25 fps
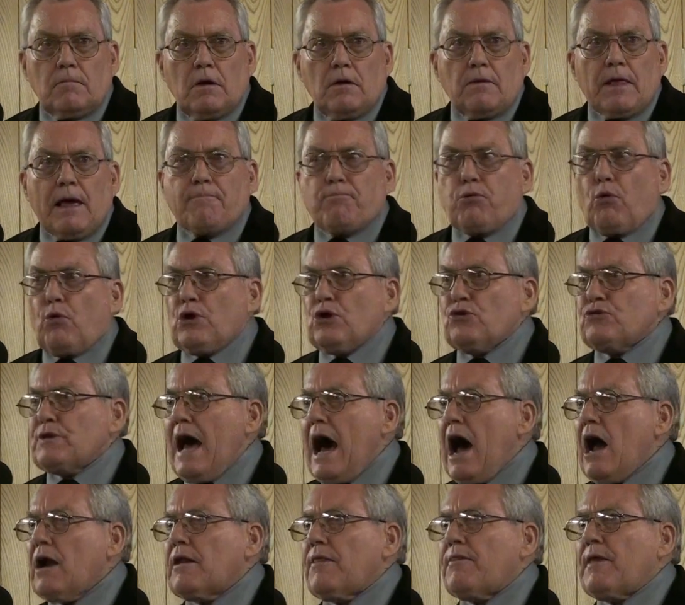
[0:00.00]
They pull you
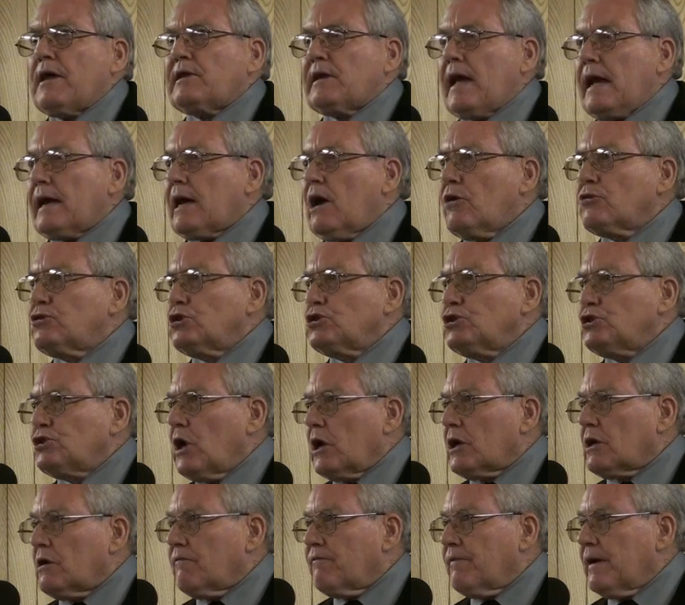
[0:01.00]
down and they take out your
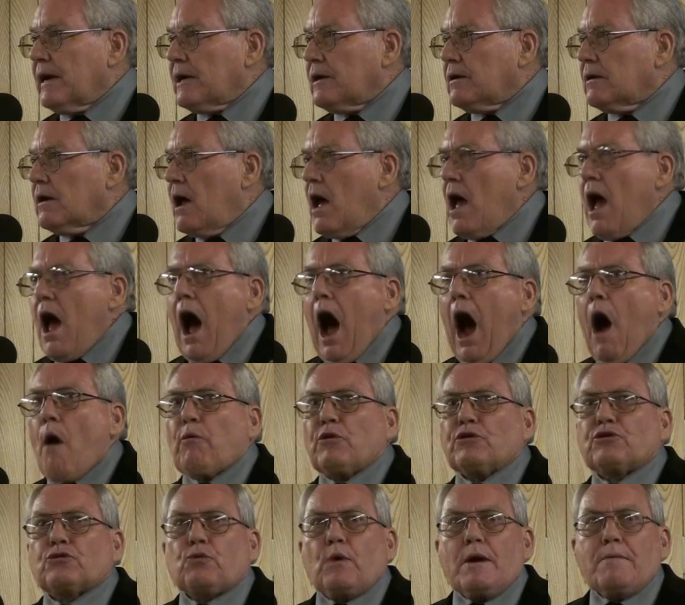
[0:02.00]
jugular vein. I
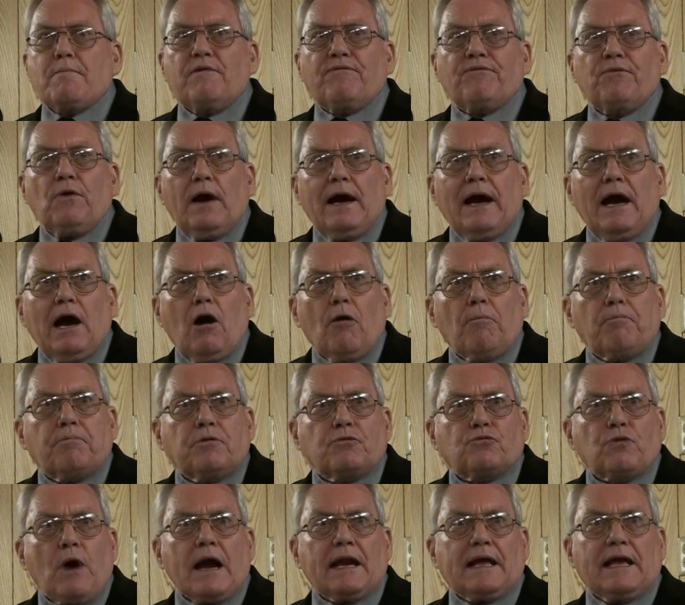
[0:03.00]
was screaming for
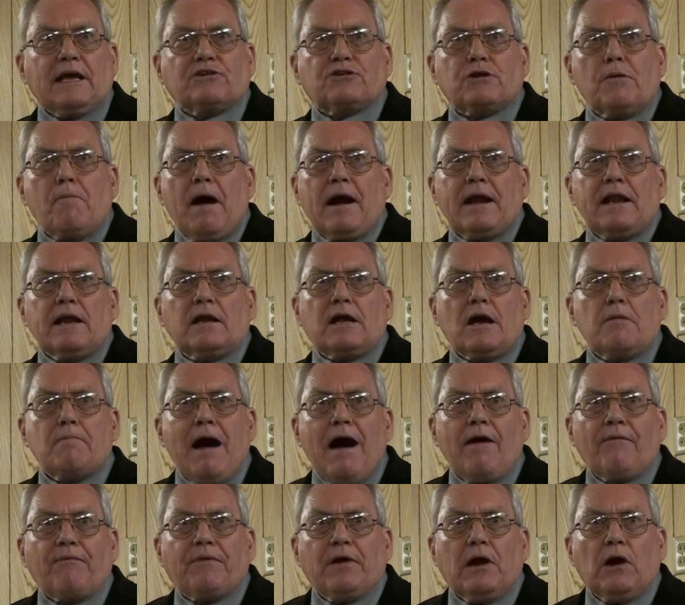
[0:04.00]
help, trying to get somebody to come
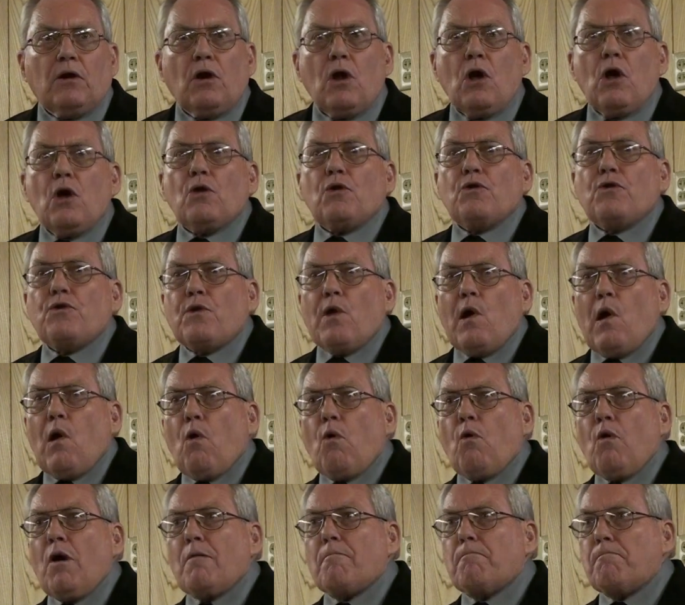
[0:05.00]
out there.
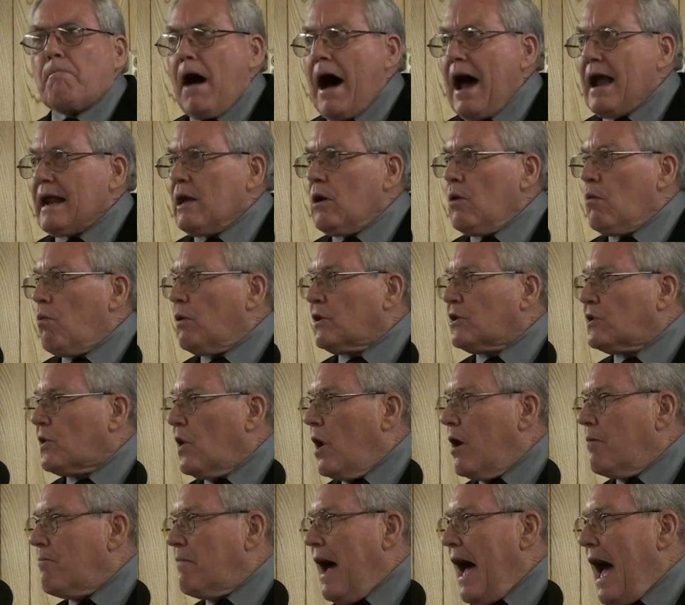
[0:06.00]
Nobody would
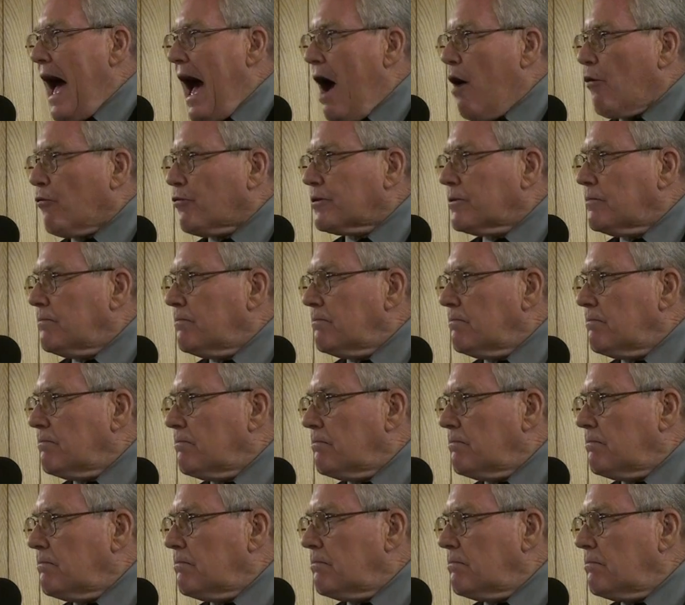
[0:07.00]
come out.
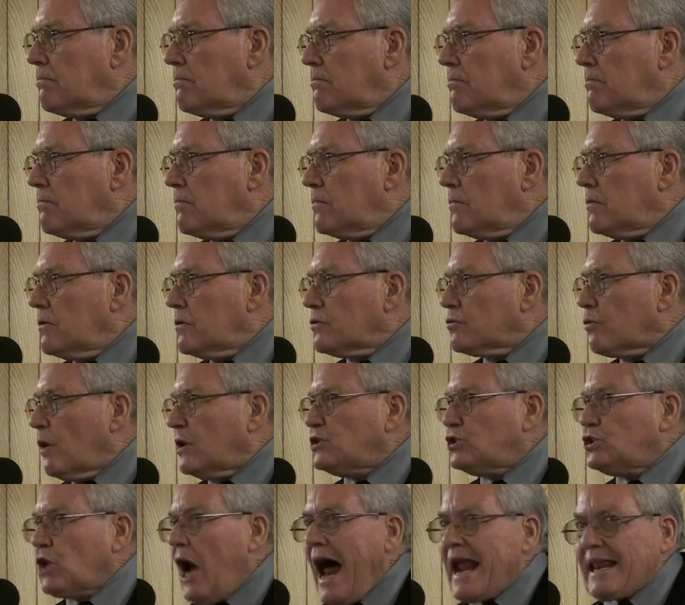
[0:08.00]
So I
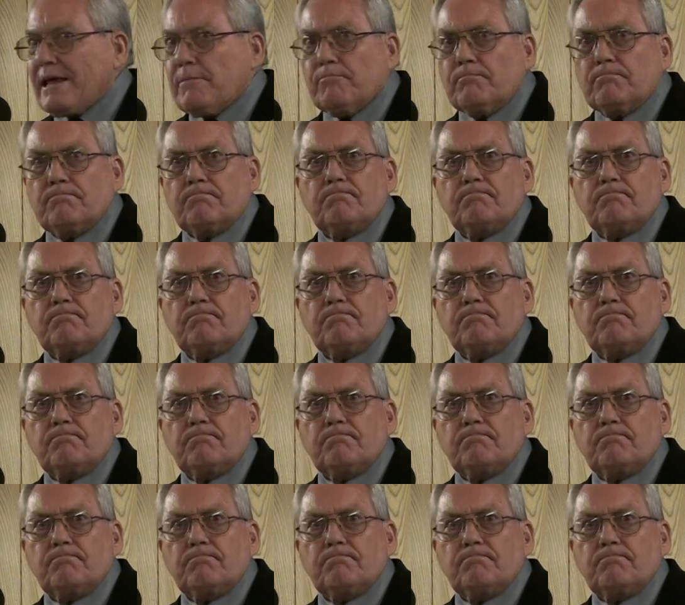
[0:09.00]
shot him.